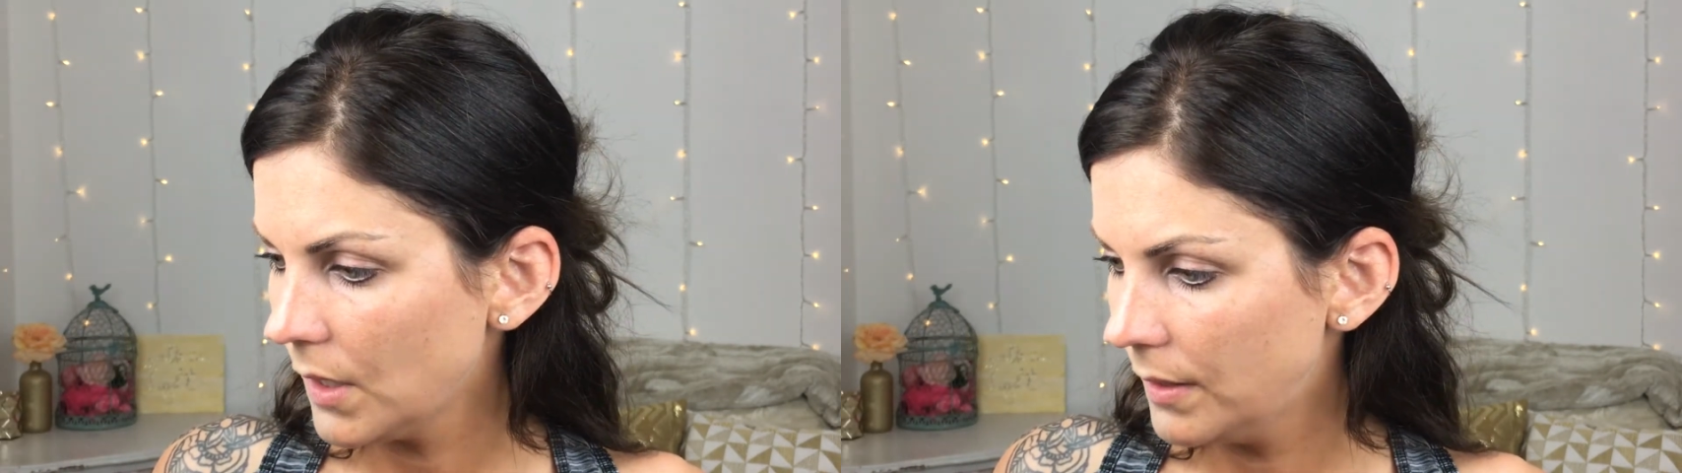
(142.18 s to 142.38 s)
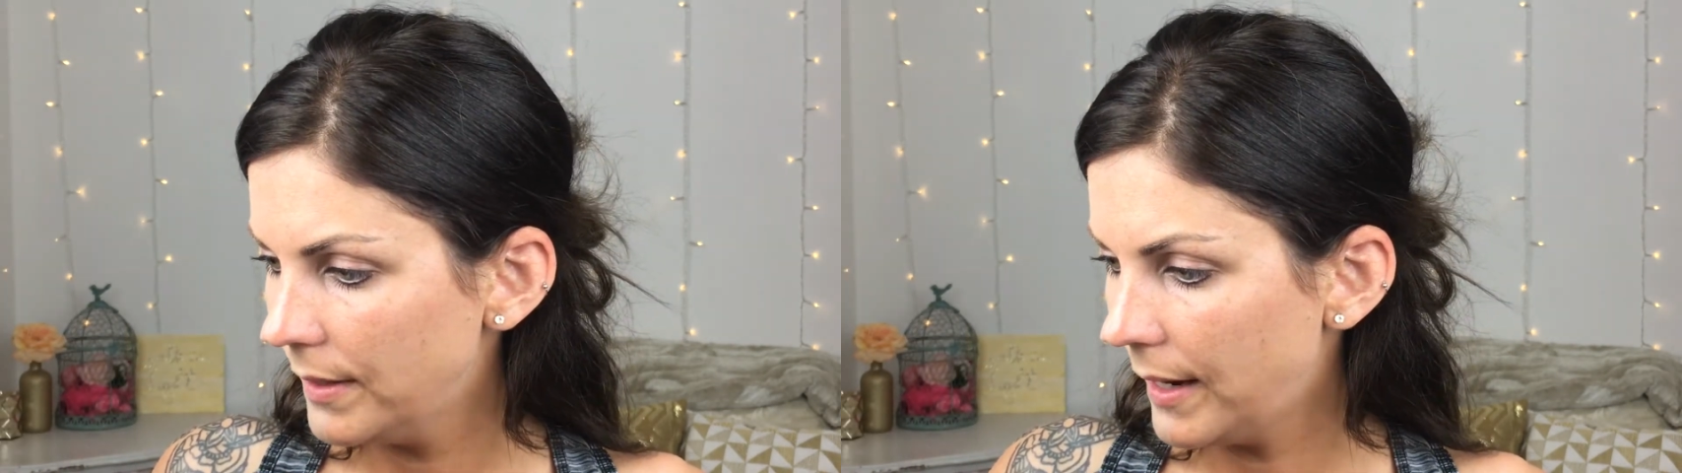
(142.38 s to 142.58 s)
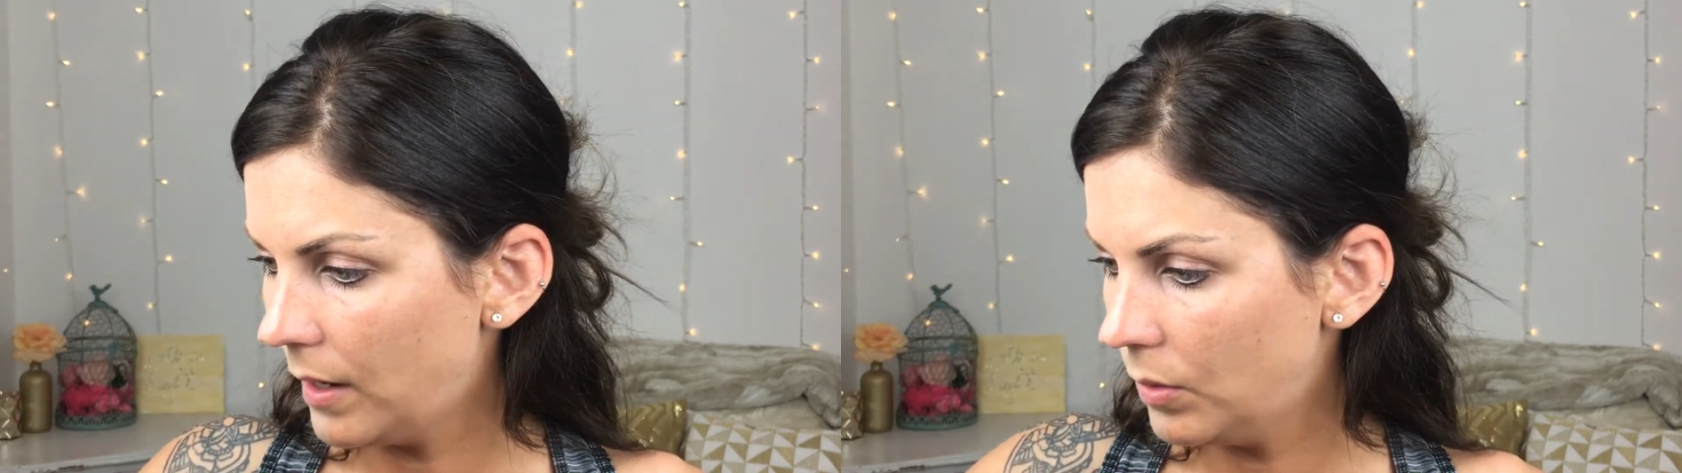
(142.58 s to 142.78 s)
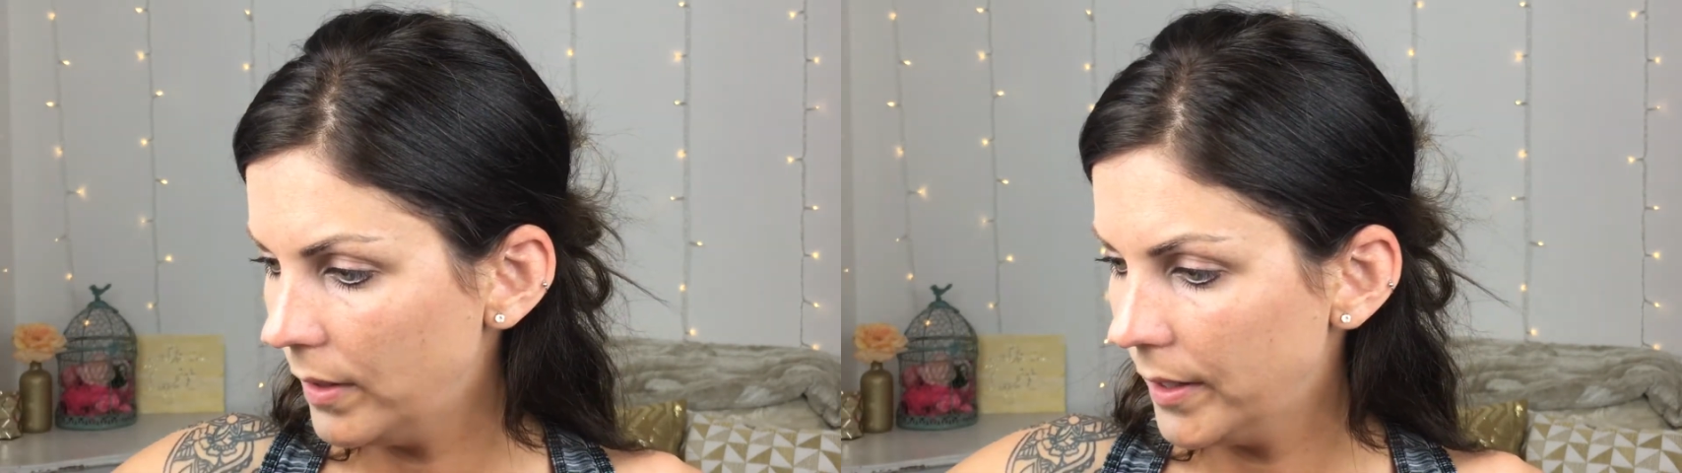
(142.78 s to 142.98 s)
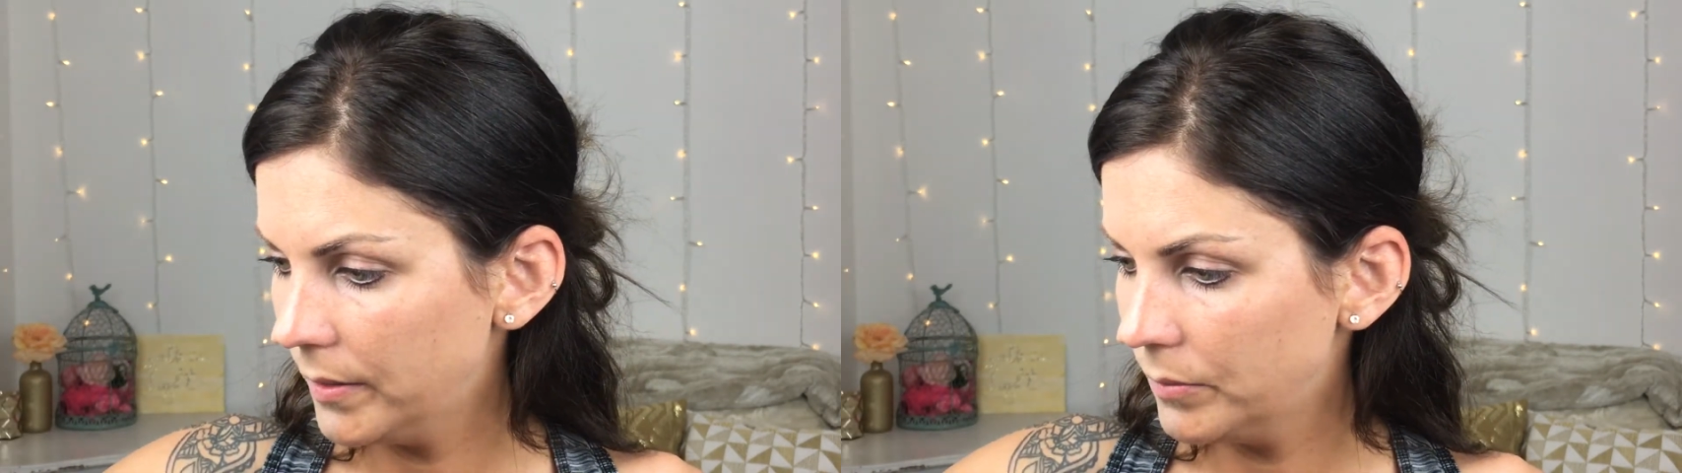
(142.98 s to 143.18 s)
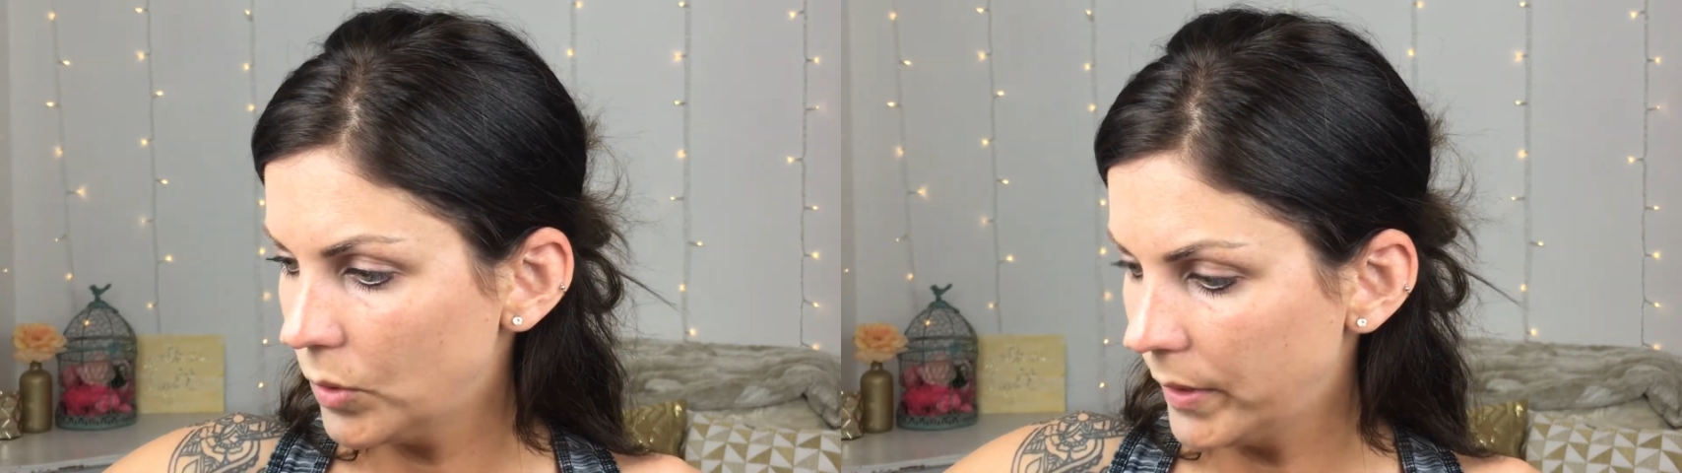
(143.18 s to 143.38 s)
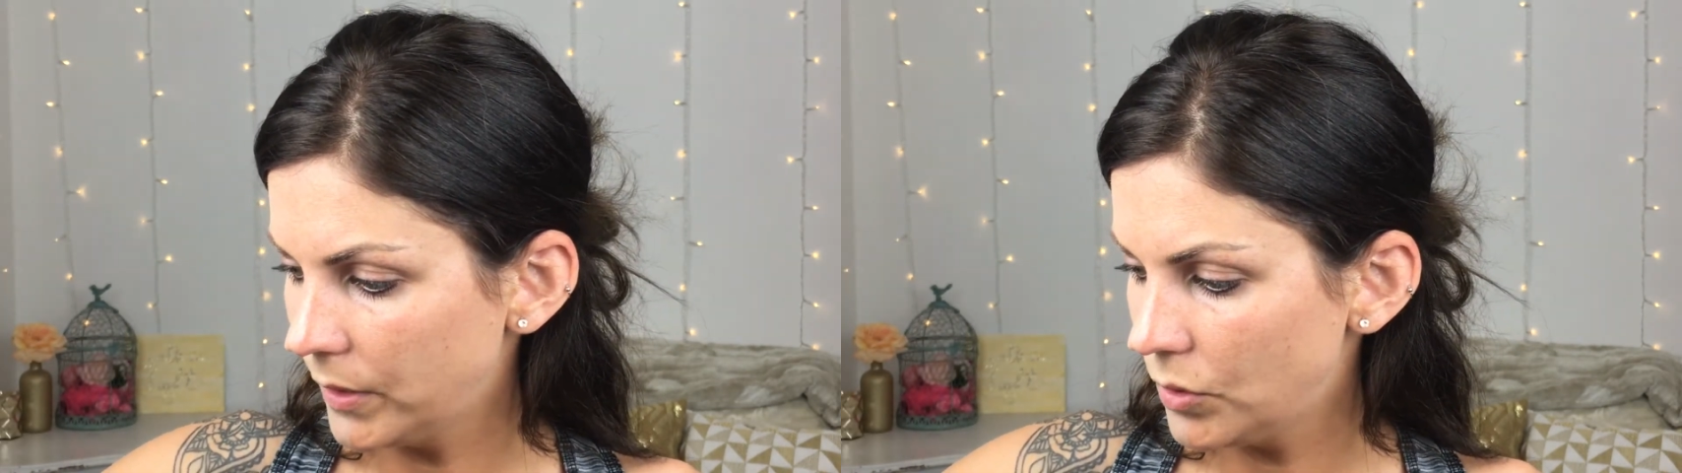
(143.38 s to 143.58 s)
now I am going